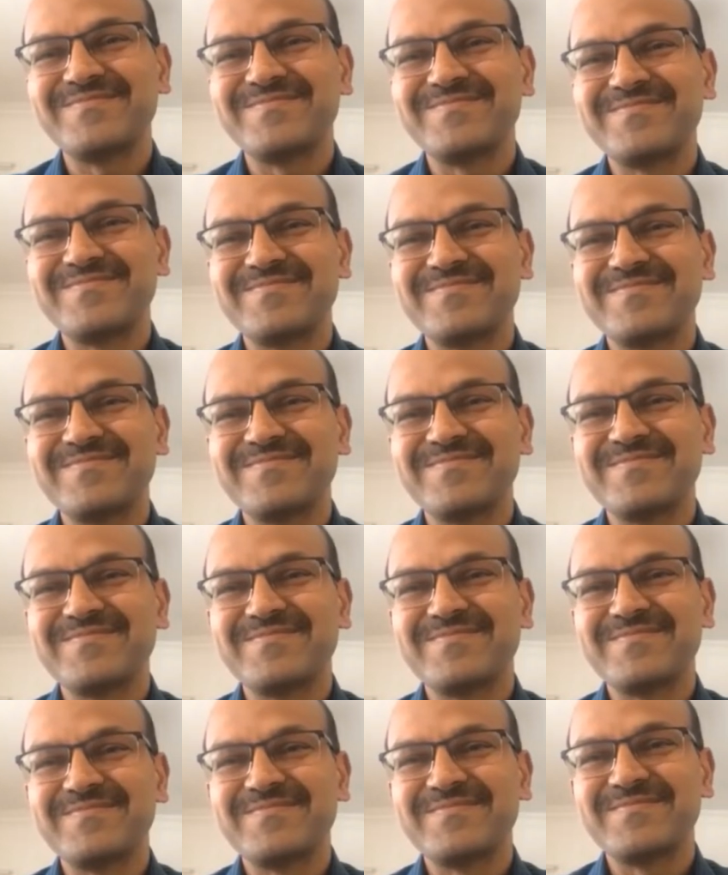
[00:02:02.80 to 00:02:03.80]

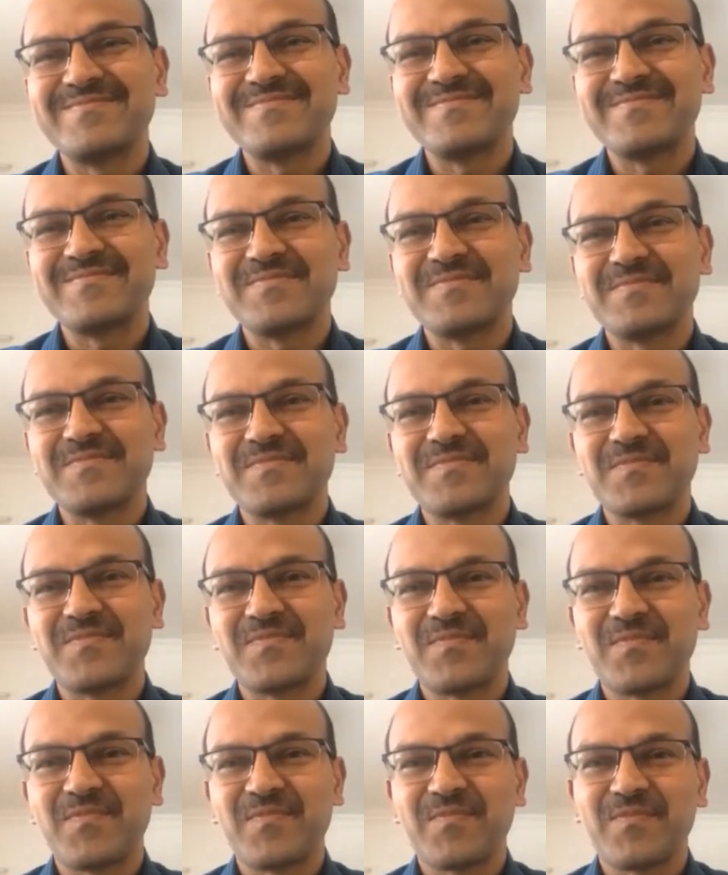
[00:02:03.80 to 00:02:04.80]

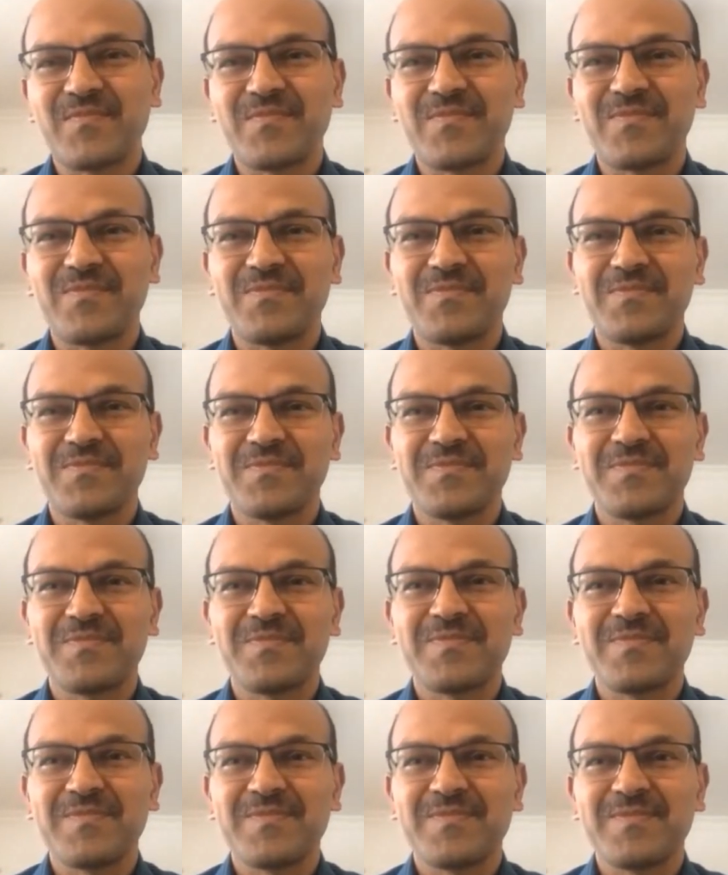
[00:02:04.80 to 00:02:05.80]

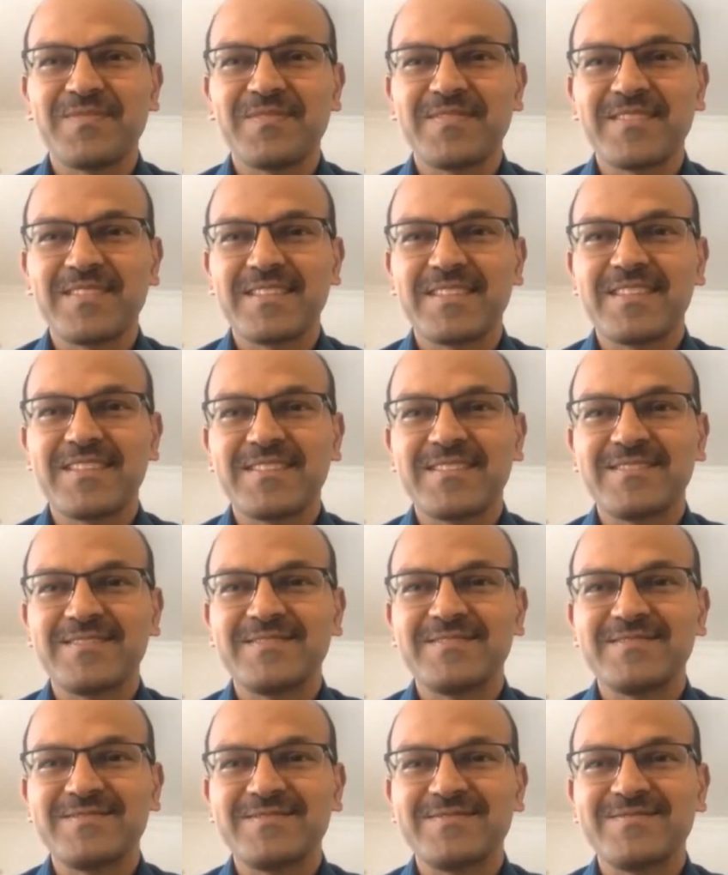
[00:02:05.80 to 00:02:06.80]

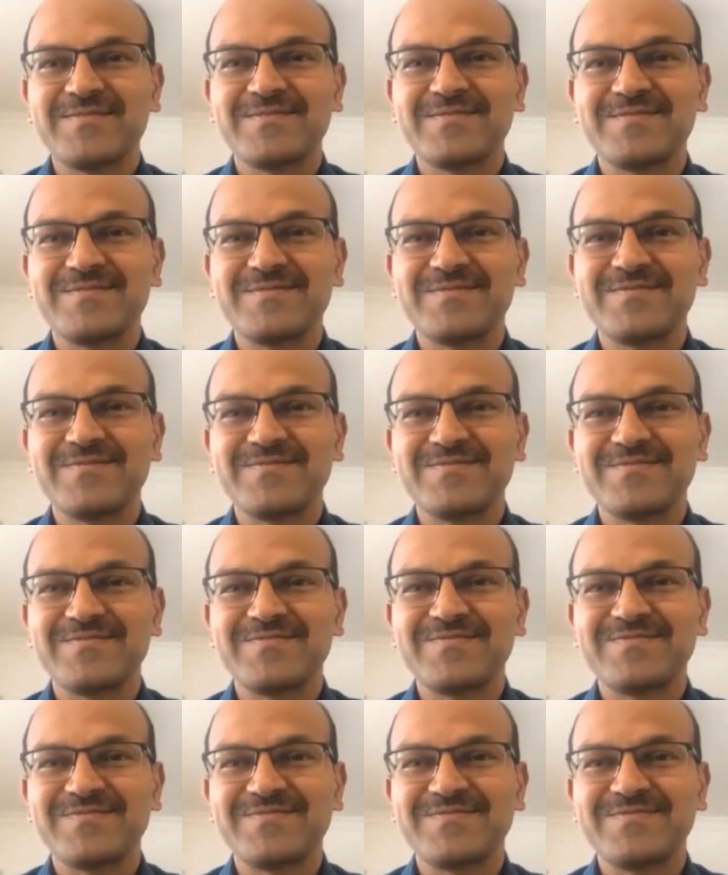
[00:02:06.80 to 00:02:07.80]

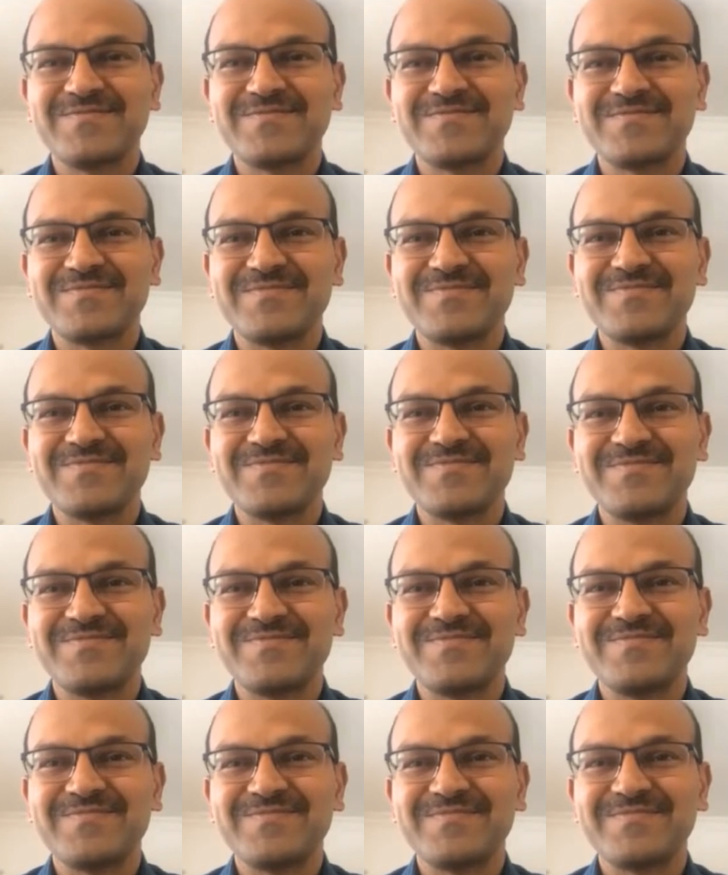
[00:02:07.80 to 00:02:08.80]

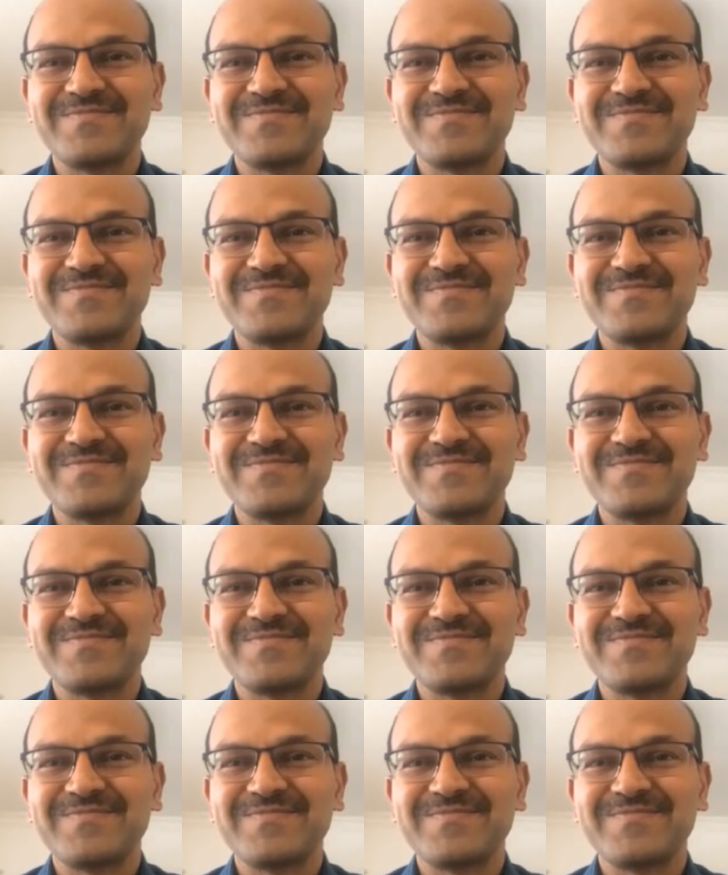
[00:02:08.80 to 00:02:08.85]
(not speaking)